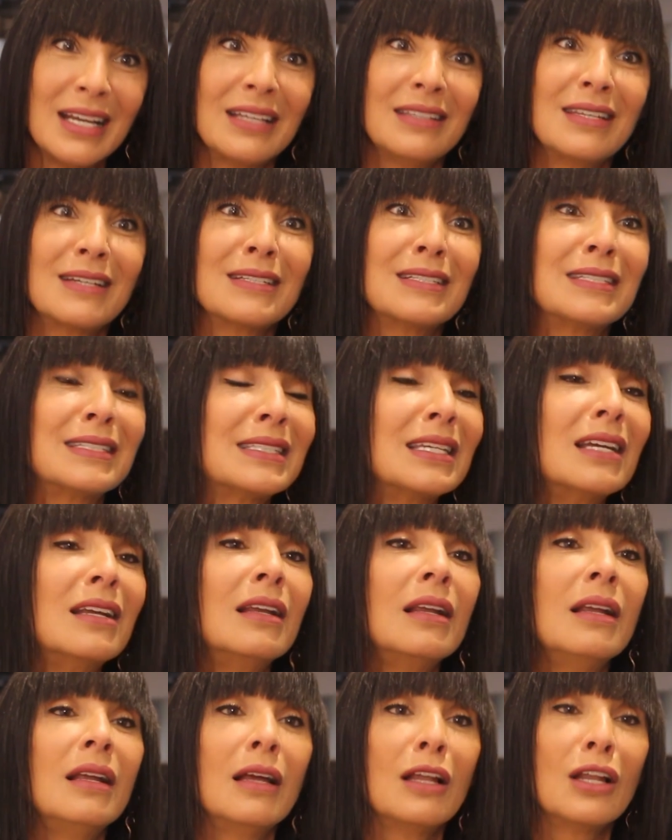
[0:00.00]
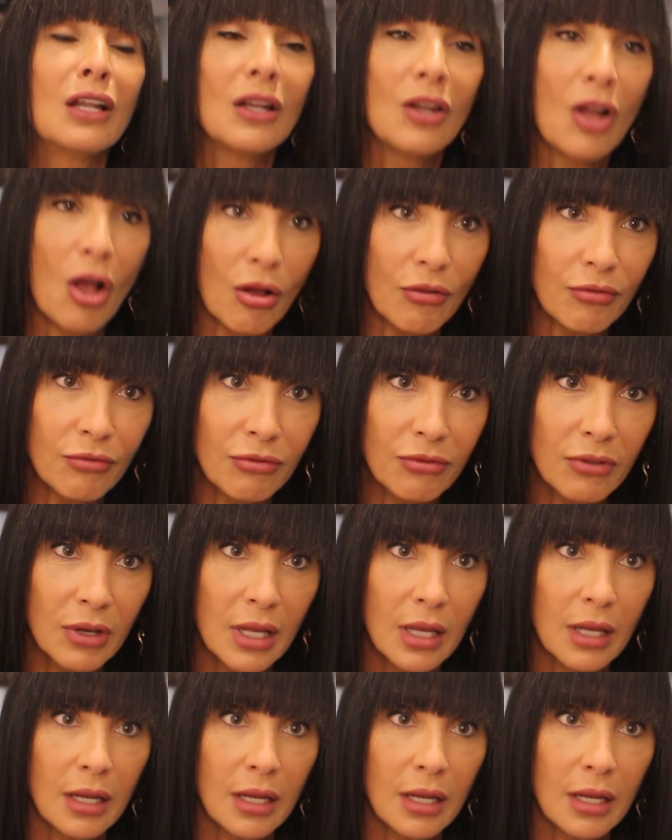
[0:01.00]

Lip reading: There is still love.